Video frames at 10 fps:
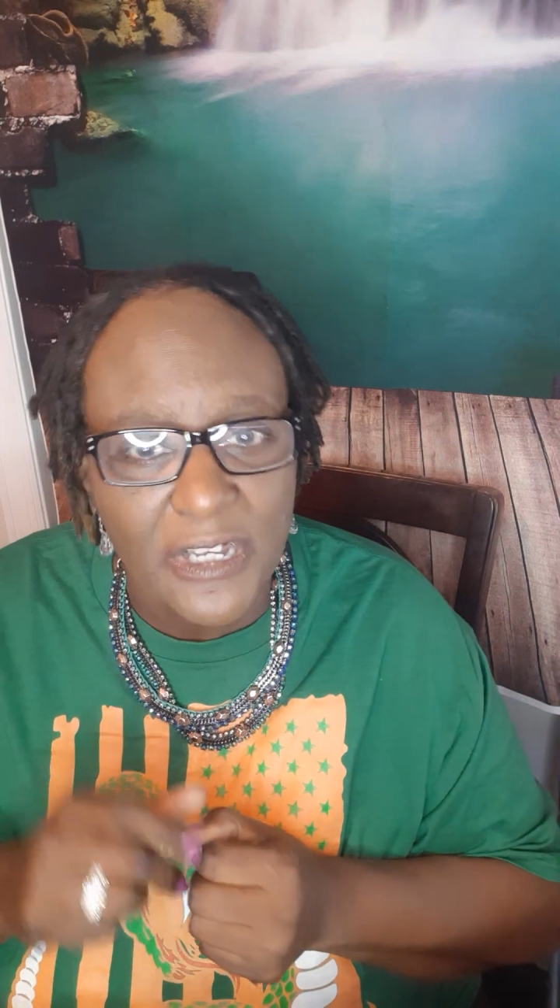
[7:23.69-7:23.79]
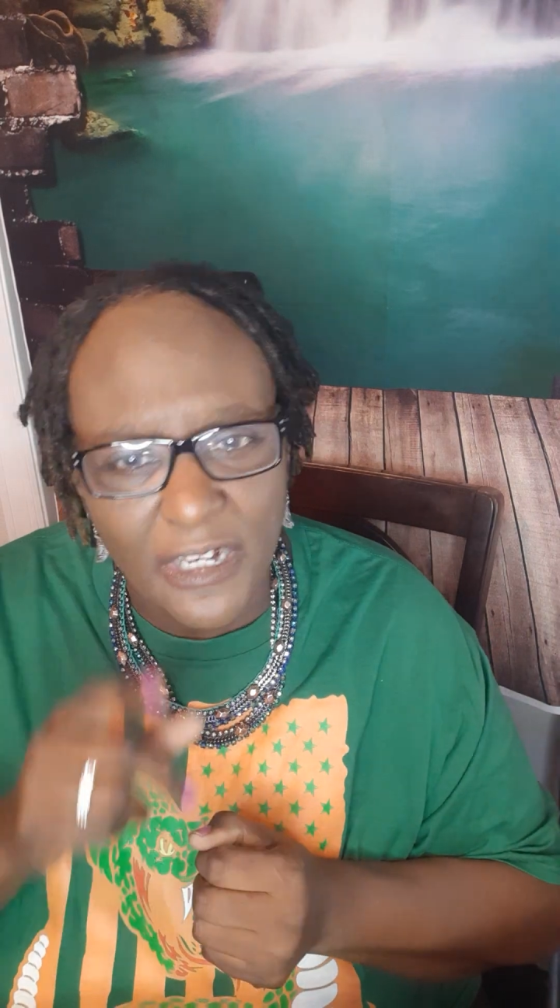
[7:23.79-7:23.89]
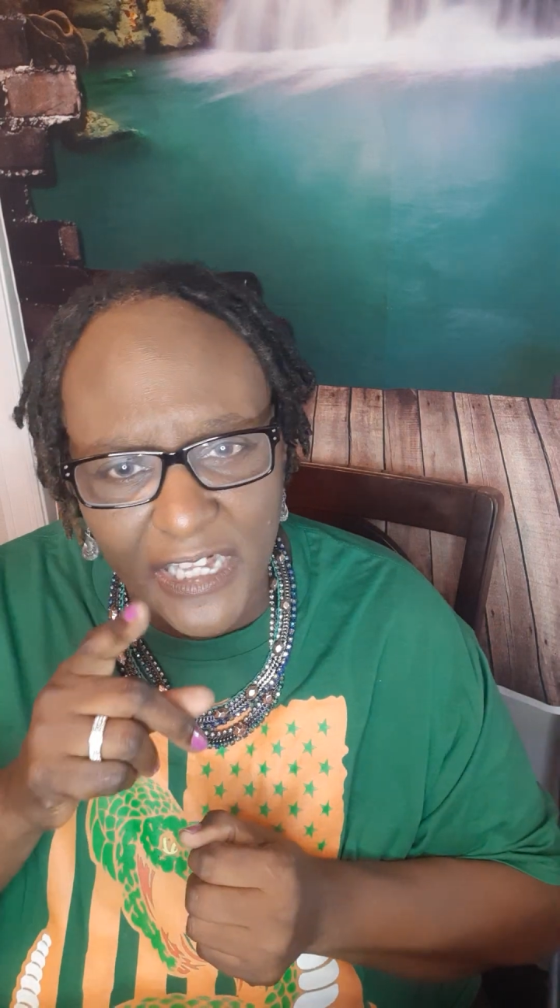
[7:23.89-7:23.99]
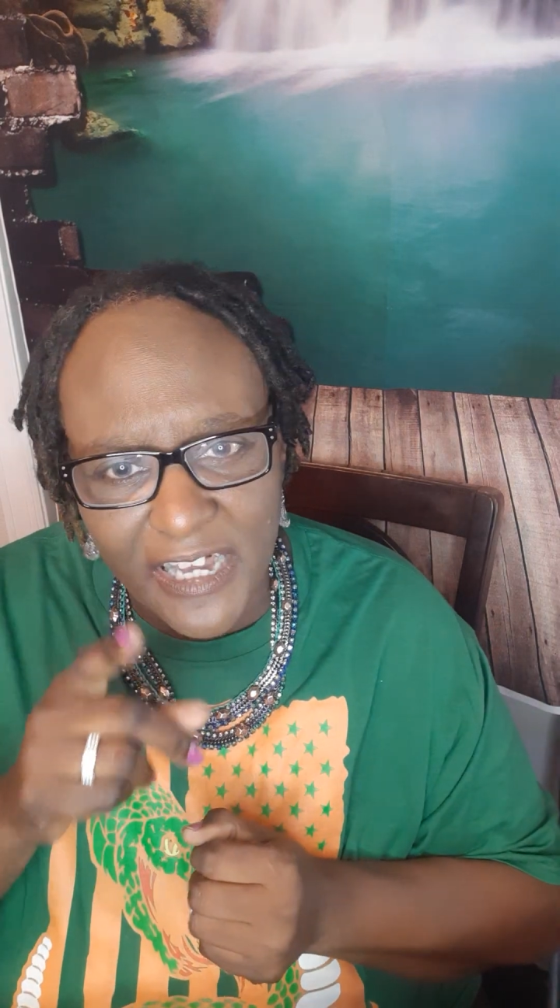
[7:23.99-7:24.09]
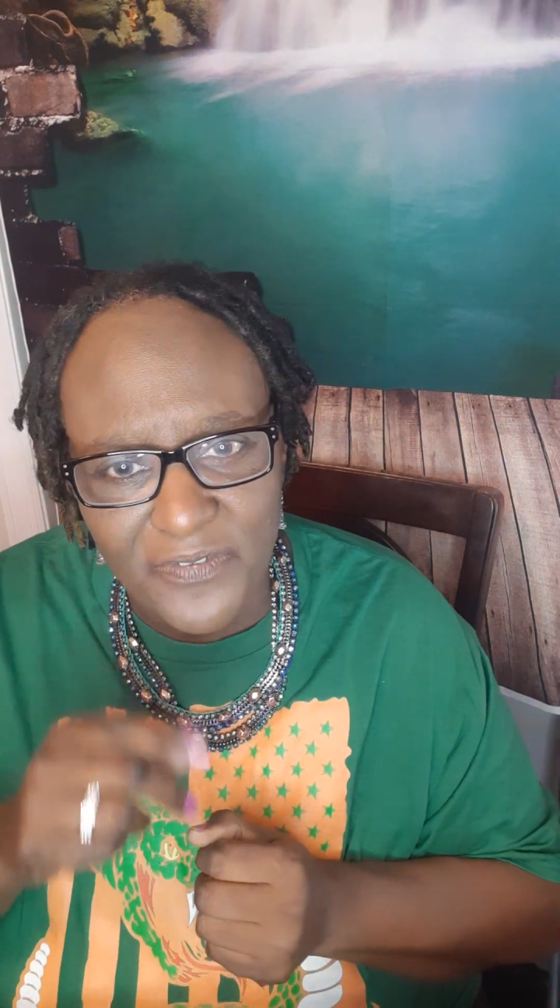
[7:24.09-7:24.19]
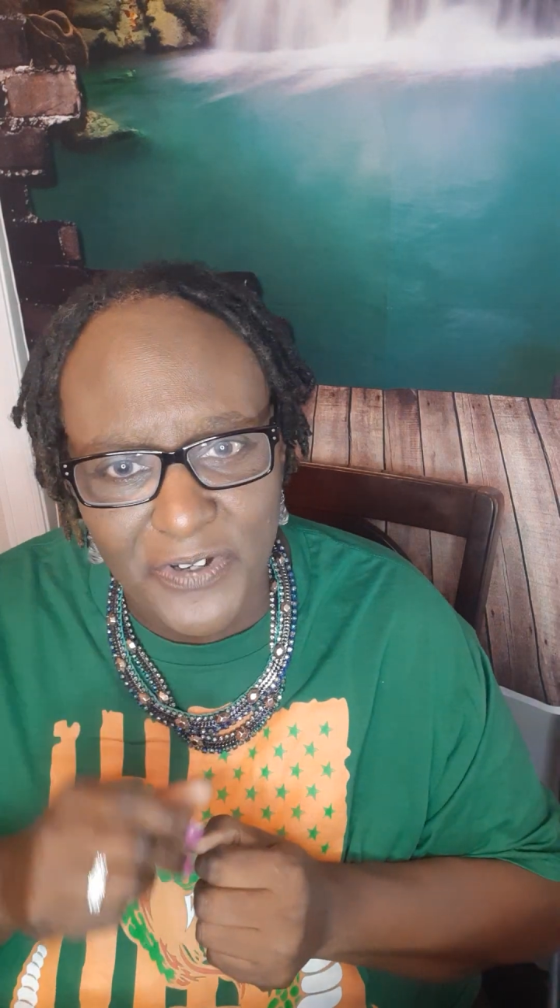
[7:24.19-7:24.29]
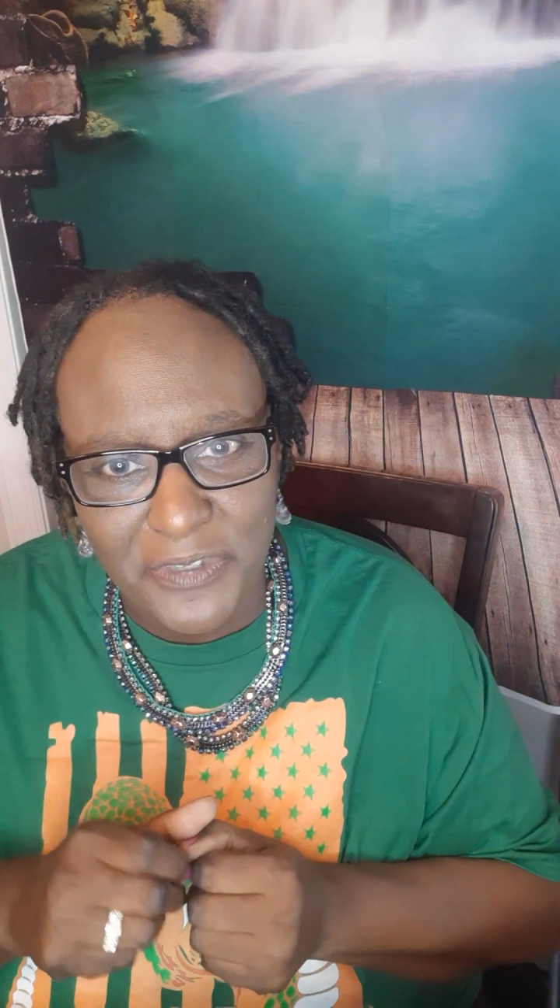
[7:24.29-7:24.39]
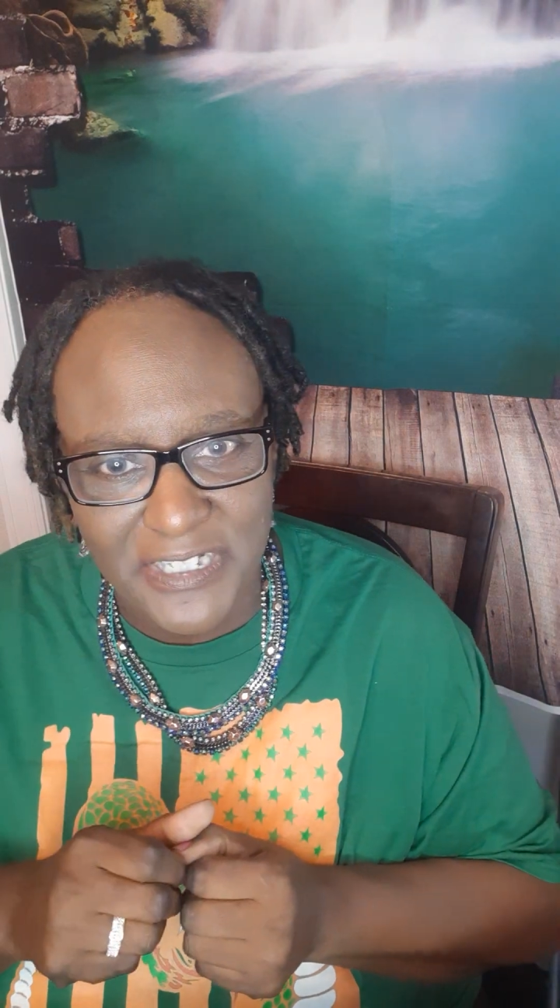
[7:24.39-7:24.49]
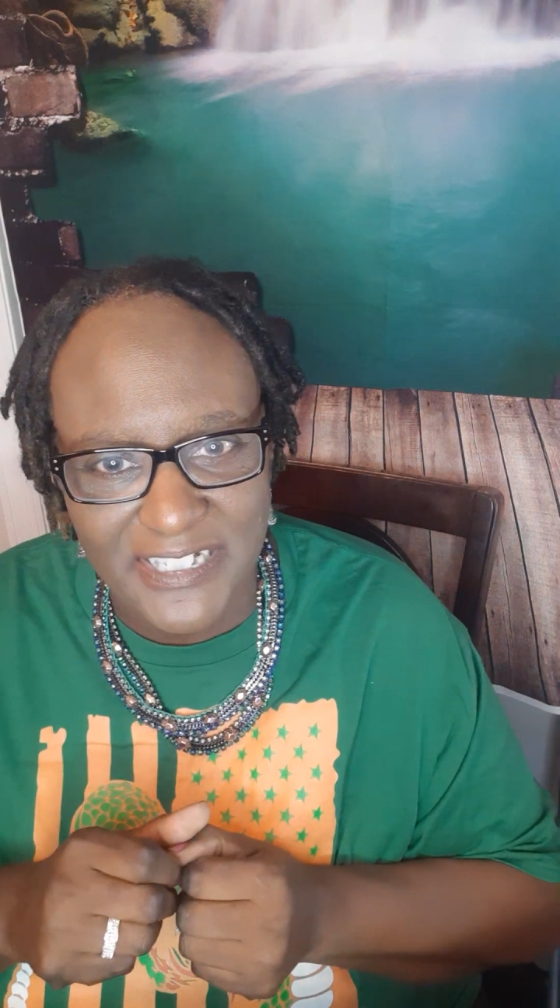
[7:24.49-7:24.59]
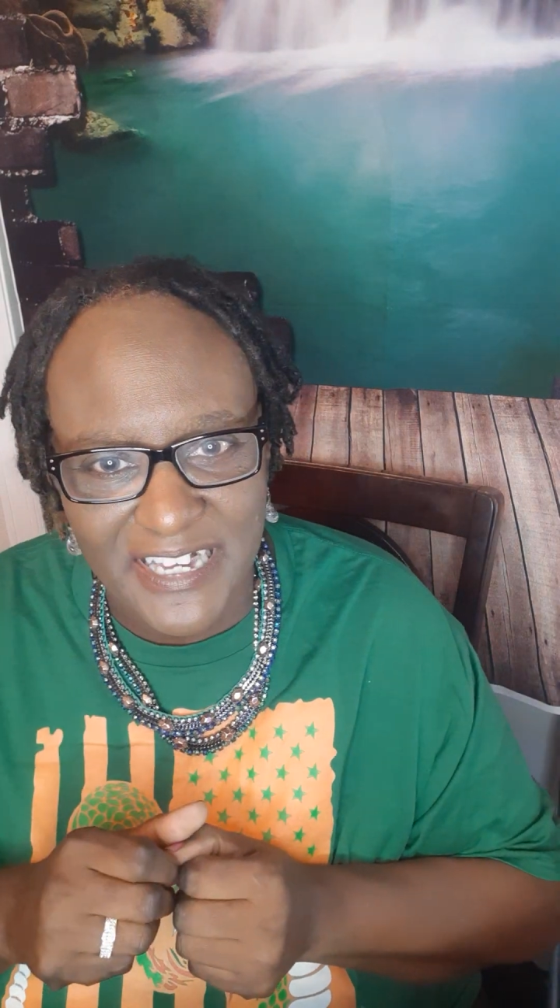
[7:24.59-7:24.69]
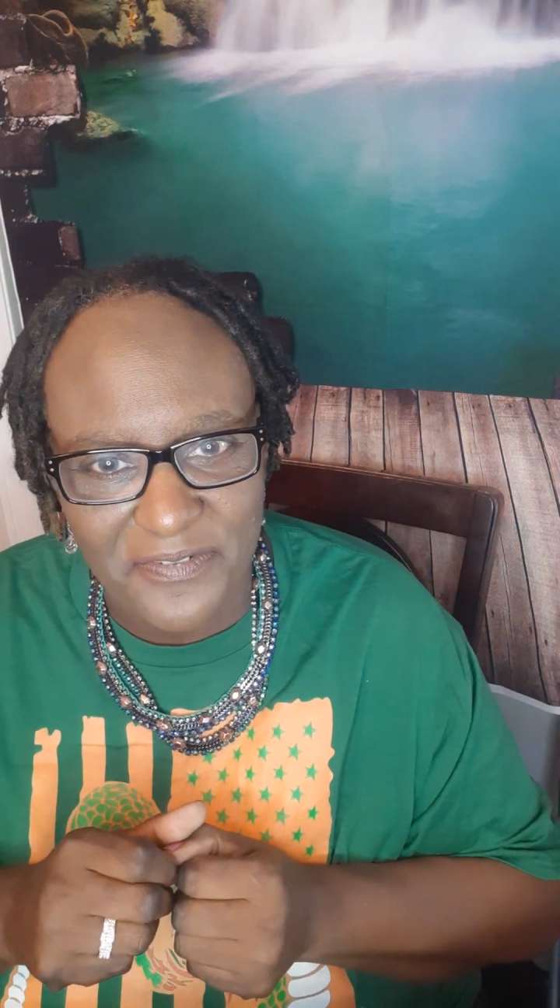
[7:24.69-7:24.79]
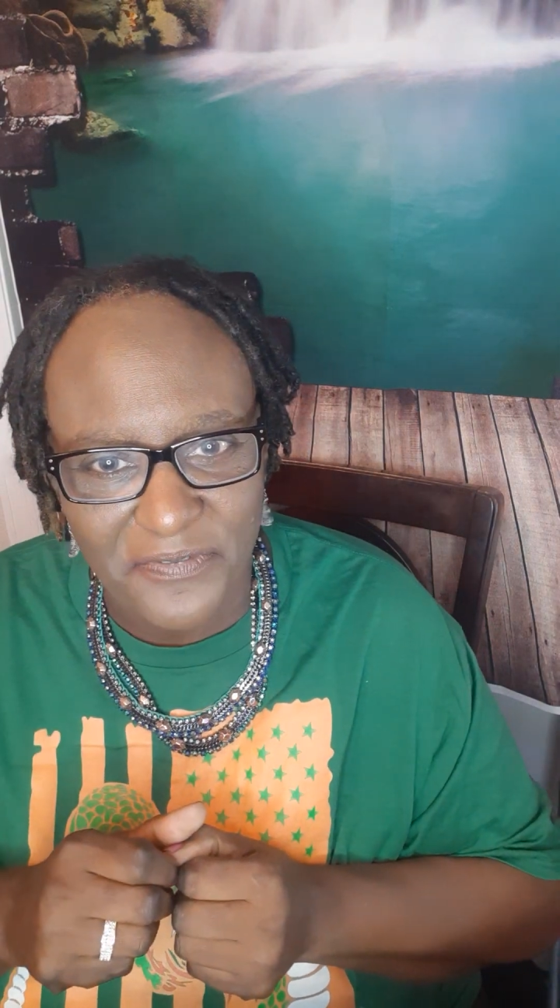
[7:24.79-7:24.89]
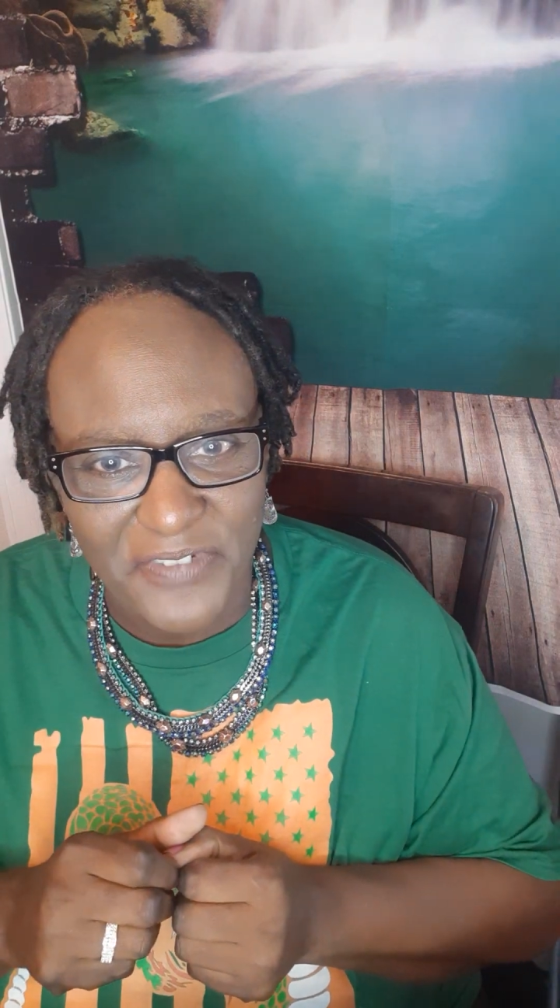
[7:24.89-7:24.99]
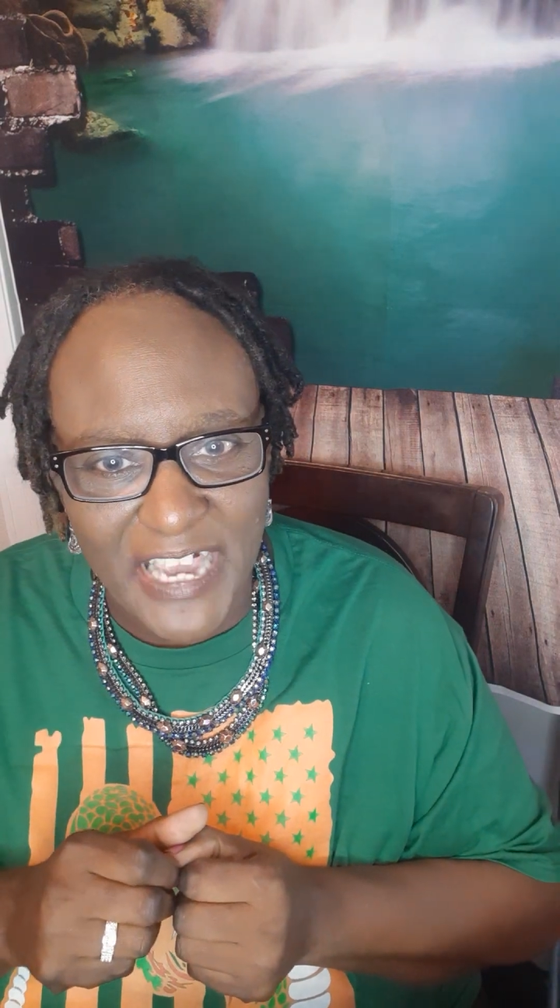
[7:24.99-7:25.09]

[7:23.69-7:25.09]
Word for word: Love on yourself.